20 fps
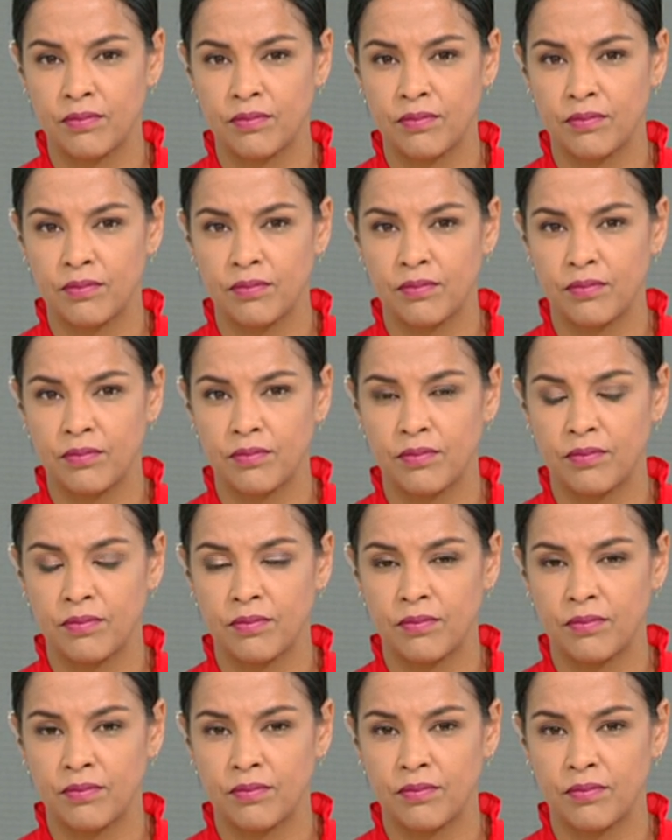
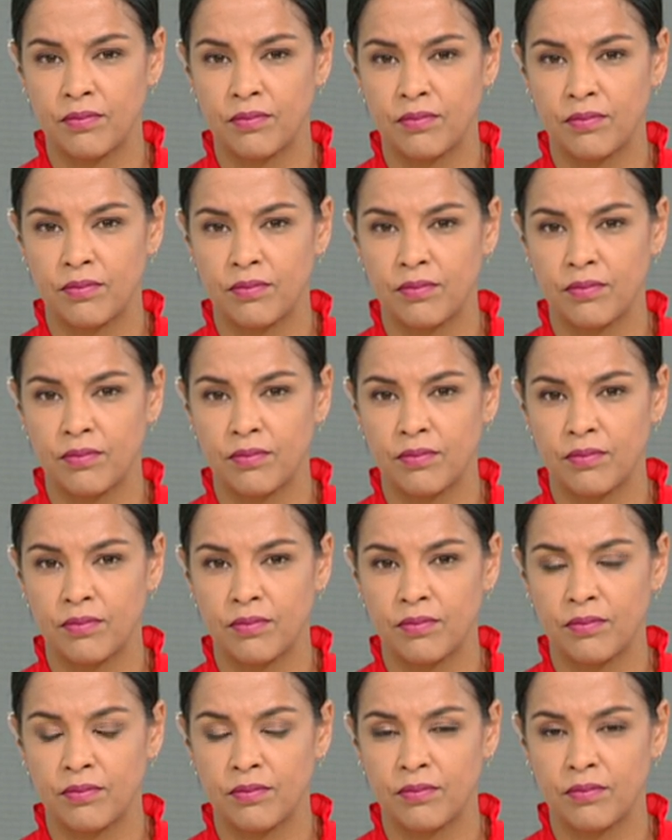
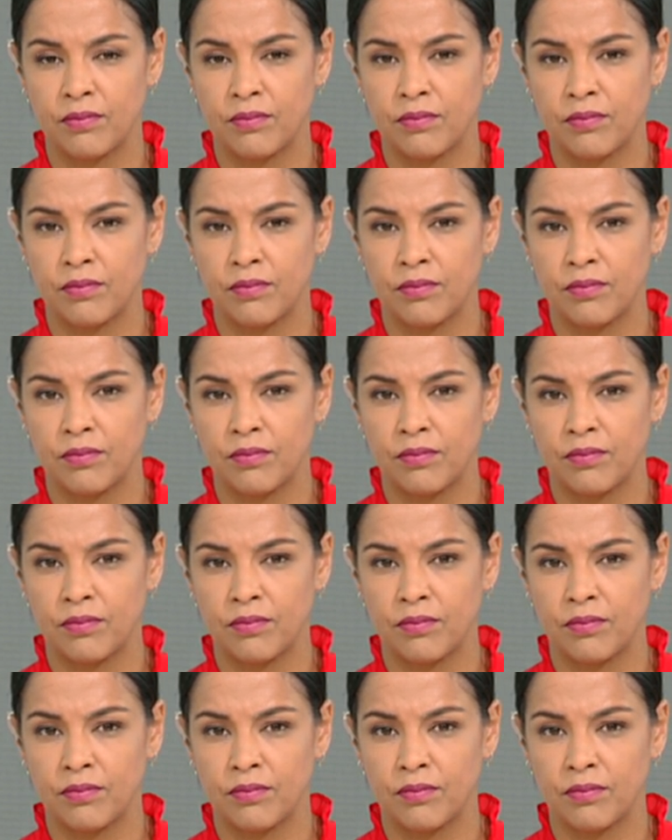
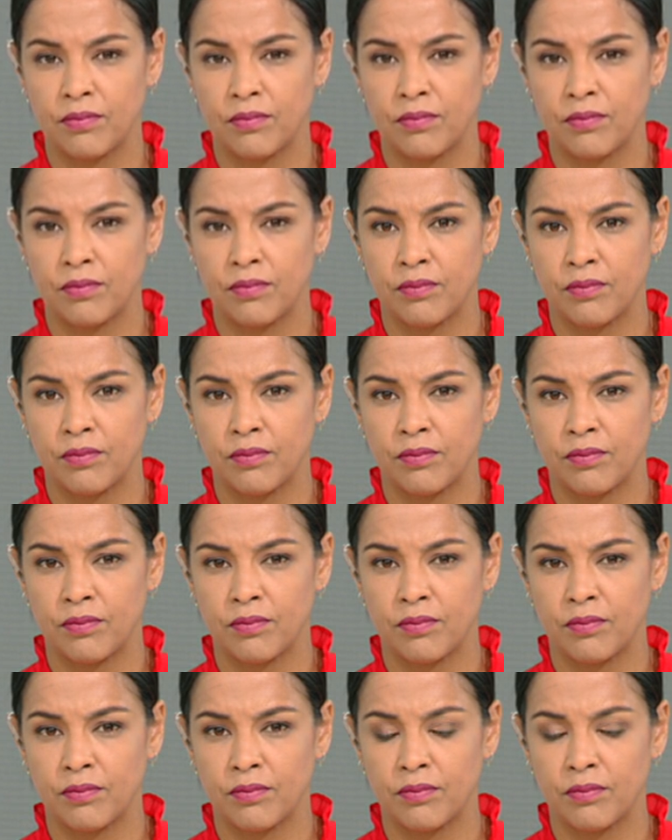
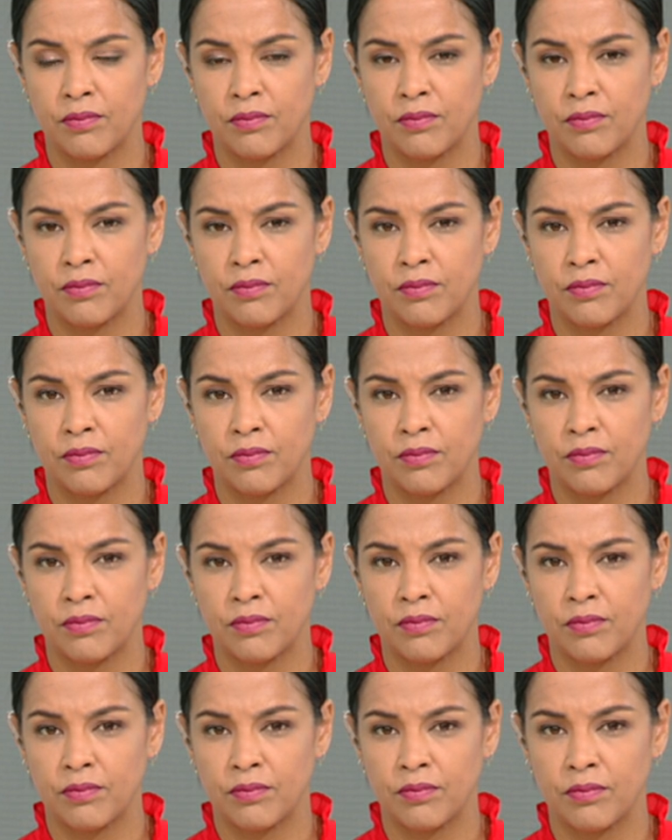
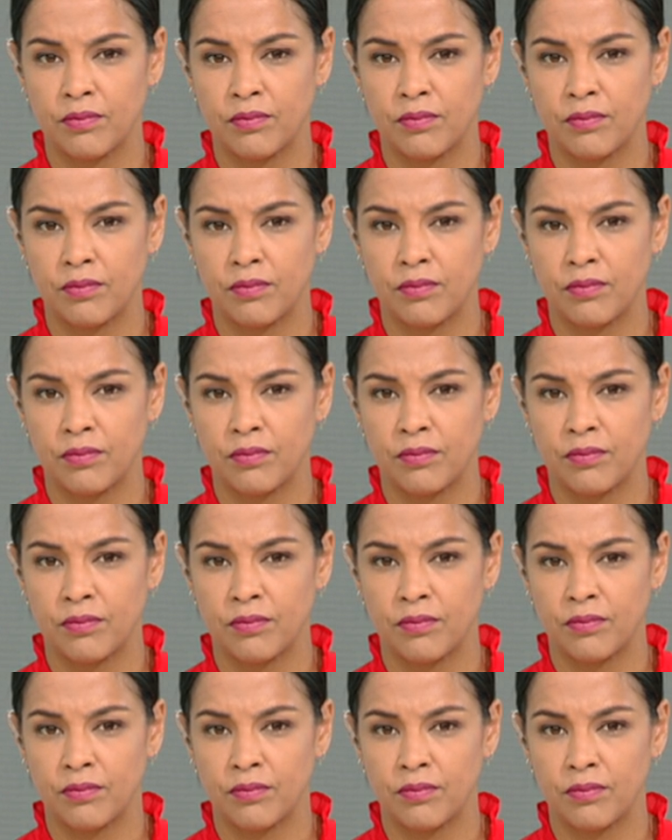
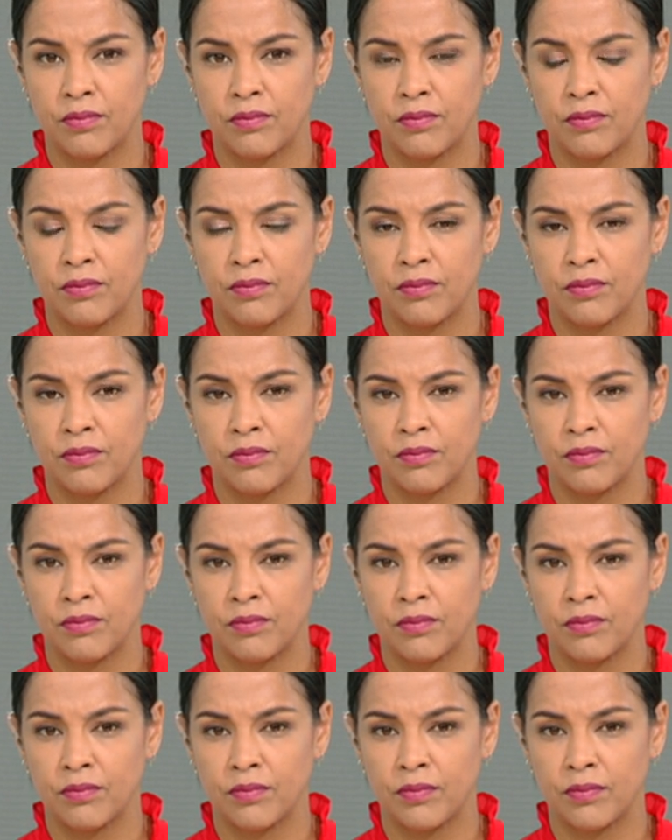(not speaking)